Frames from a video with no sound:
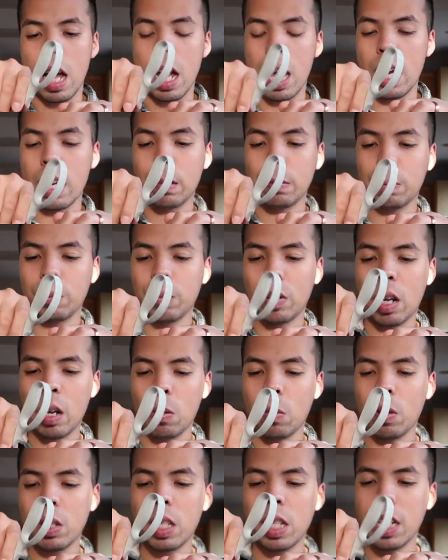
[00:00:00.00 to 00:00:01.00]

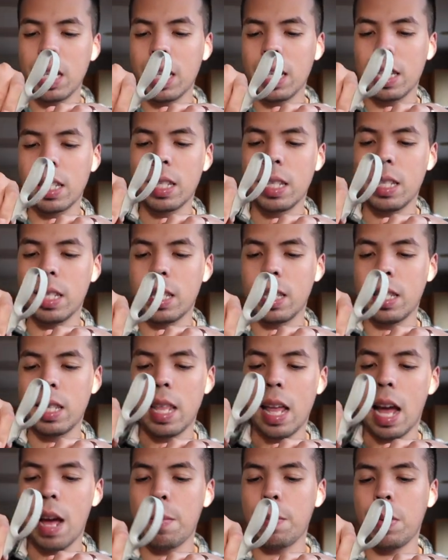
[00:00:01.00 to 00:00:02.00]
I wasn't
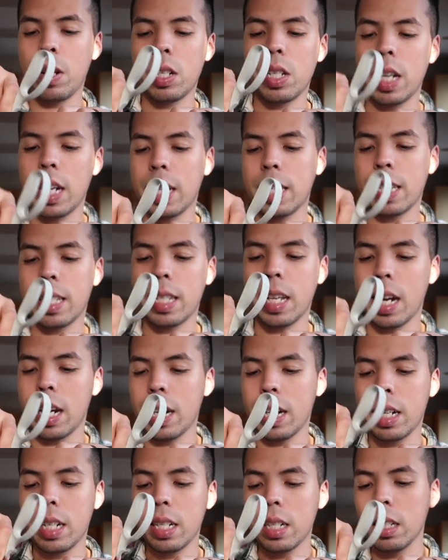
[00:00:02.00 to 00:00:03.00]
that much
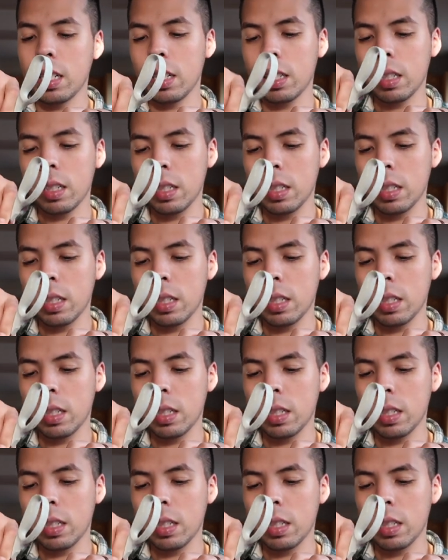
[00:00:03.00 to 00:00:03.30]
excited